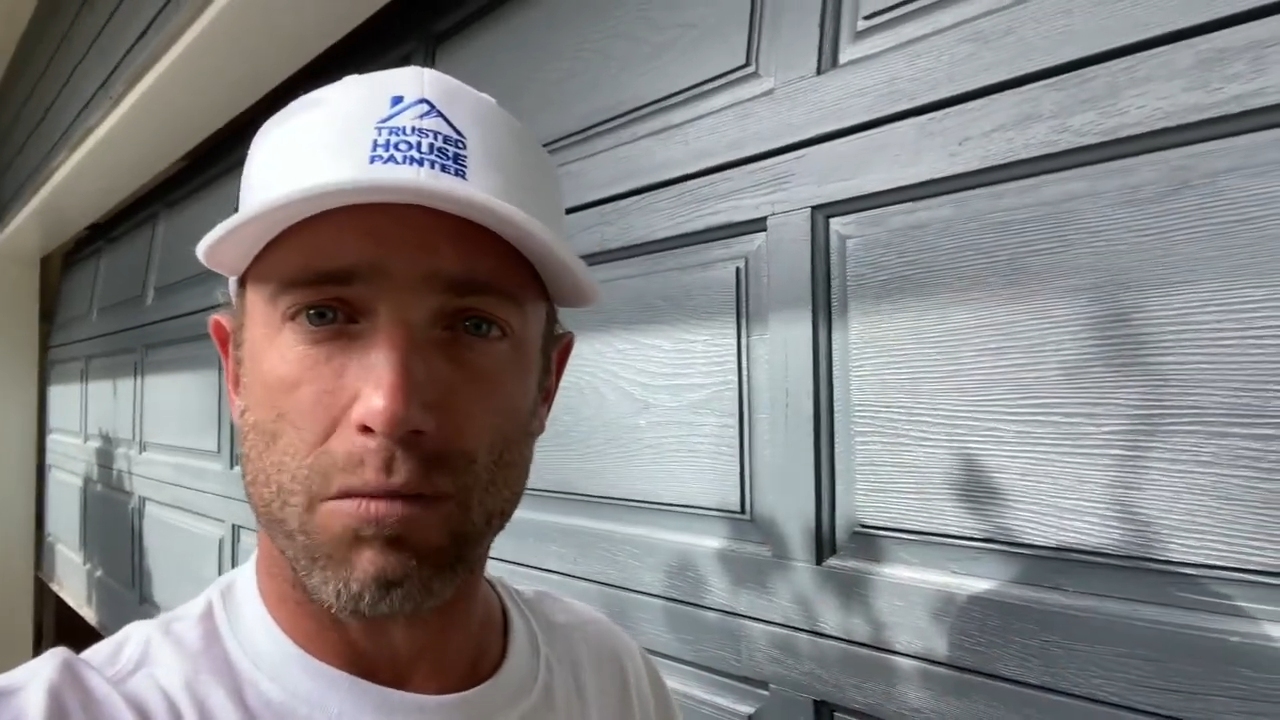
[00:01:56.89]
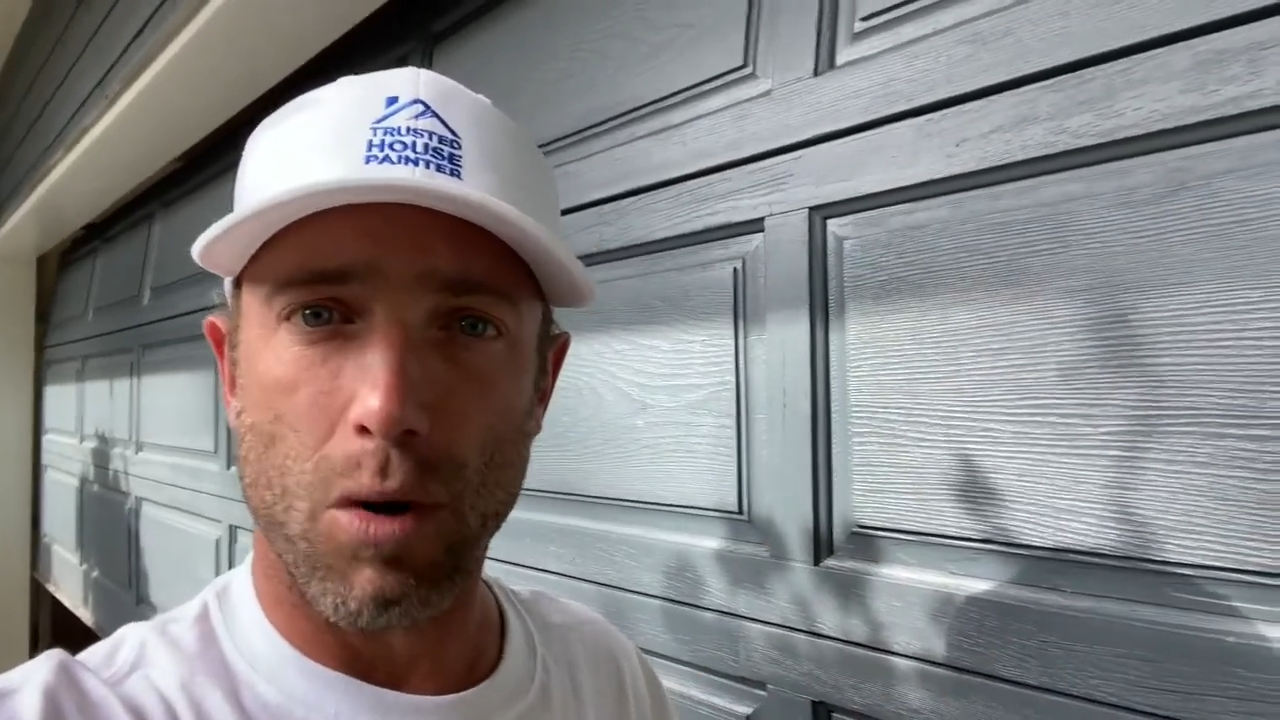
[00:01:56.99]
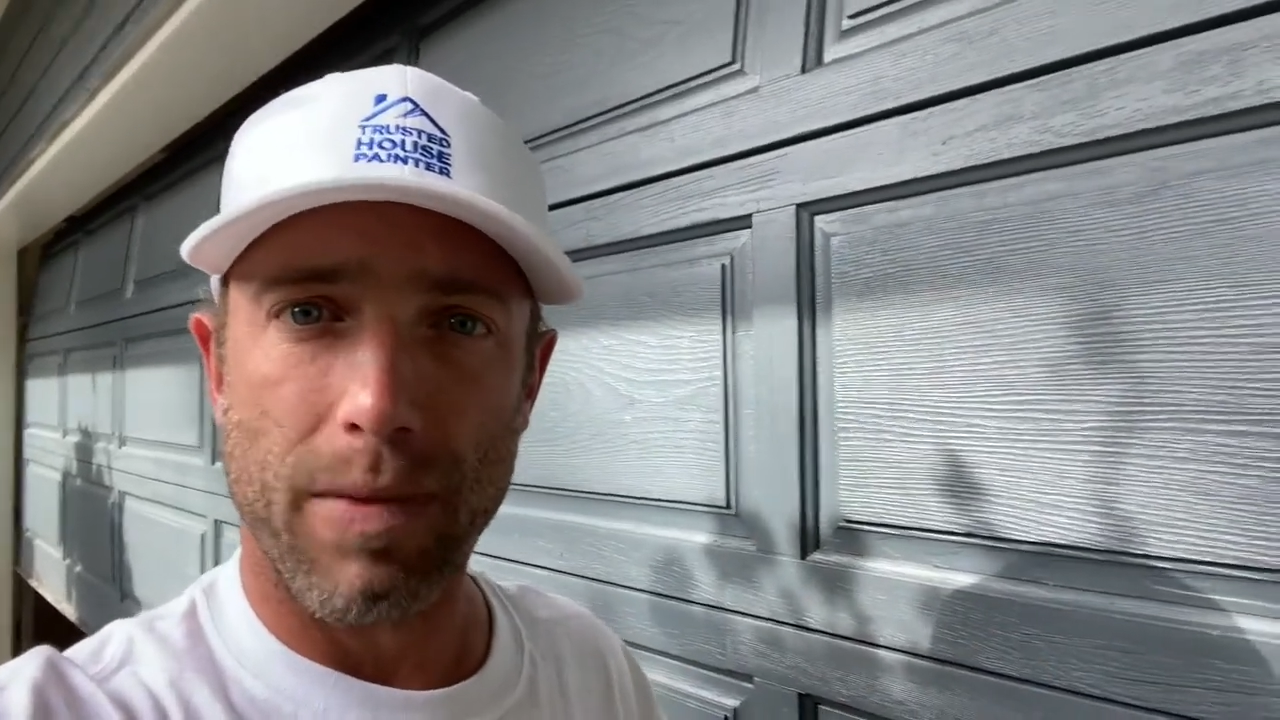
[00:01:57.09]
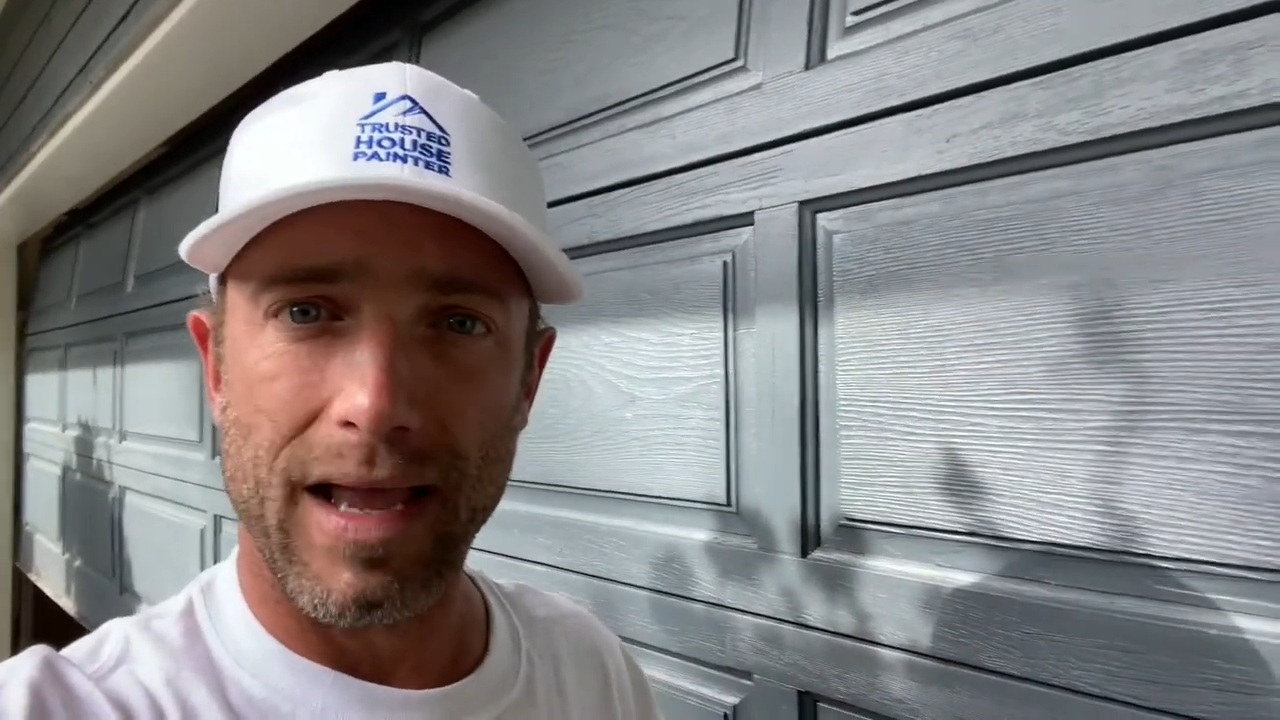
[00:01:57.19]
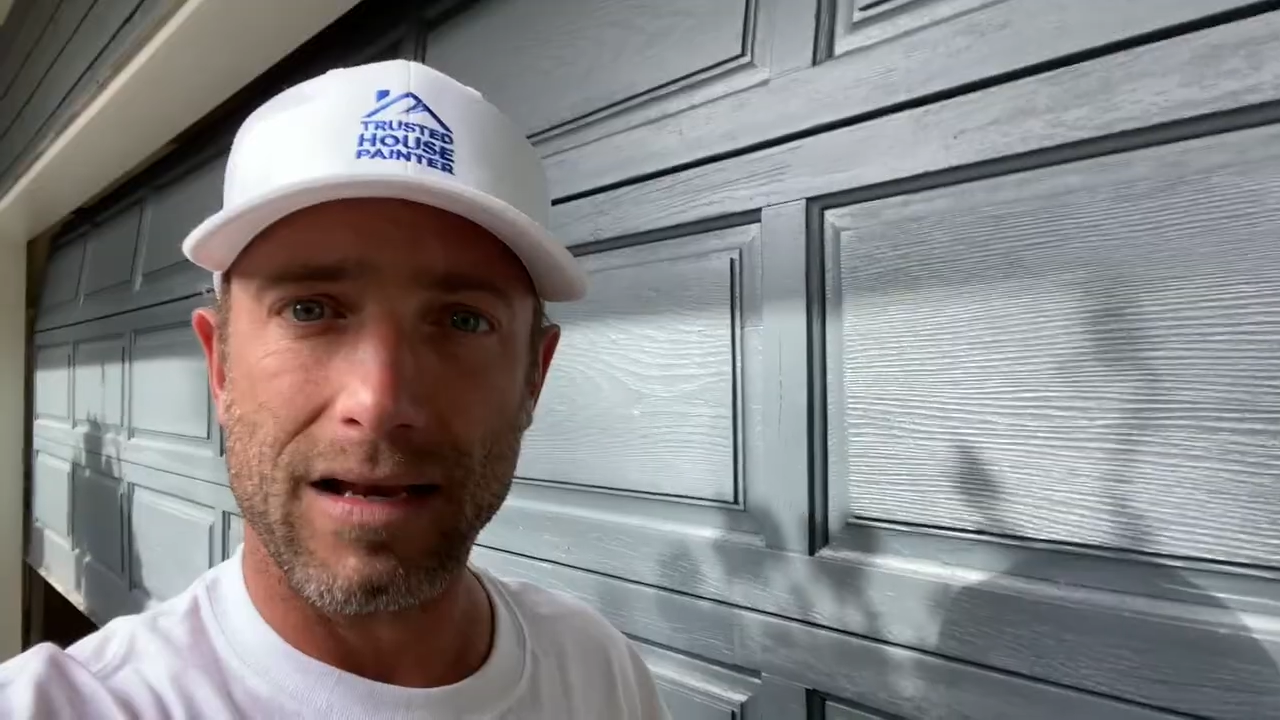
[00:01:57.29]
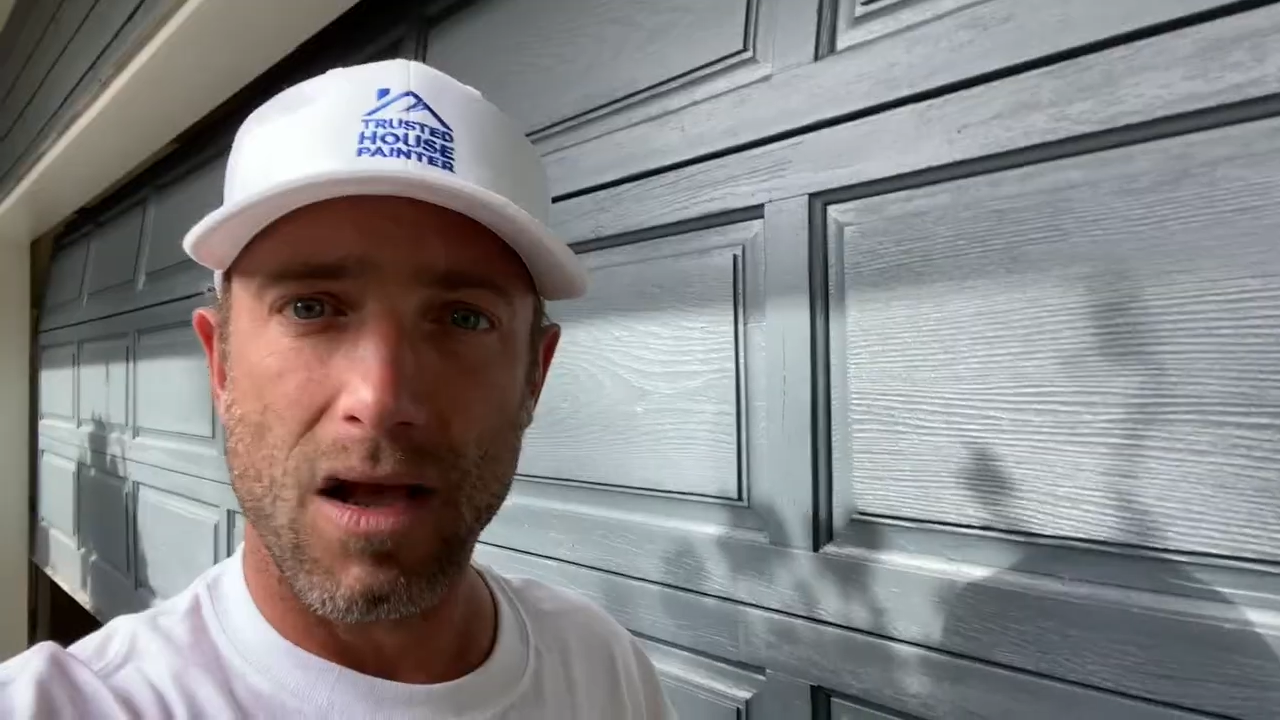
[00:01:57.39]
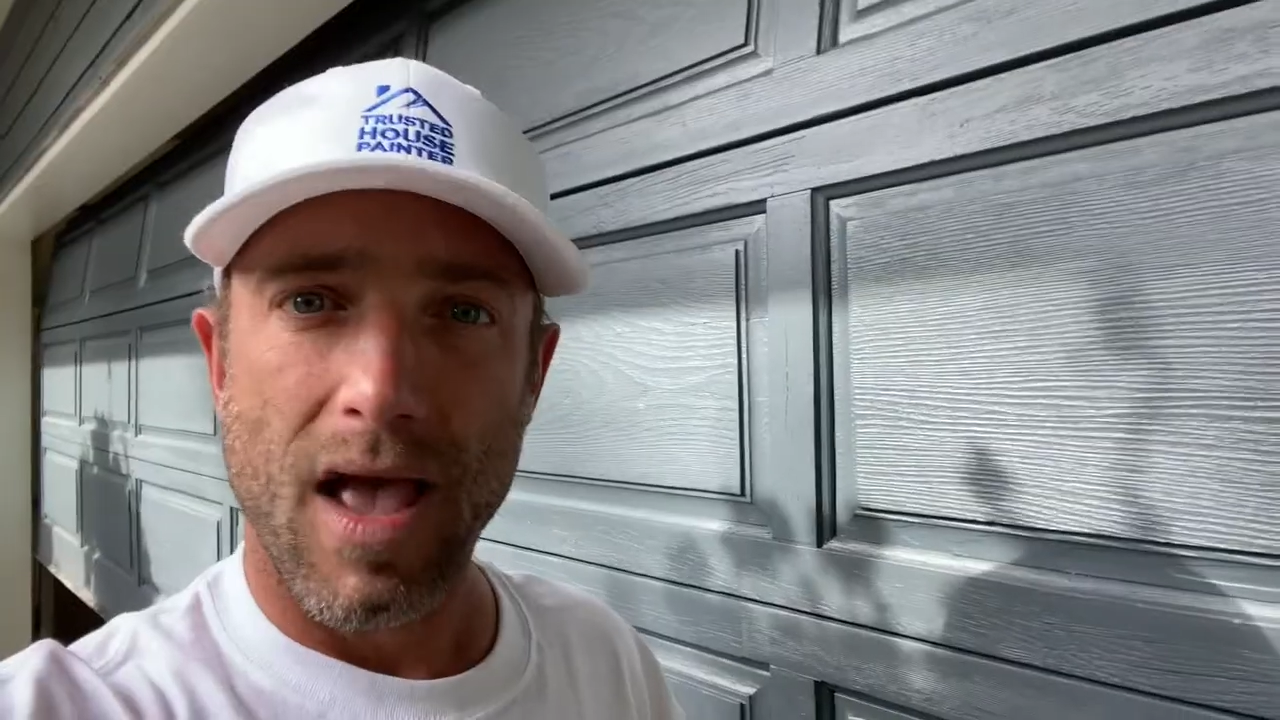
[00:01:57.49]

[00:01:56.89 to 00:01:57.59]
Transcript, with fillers: about paint.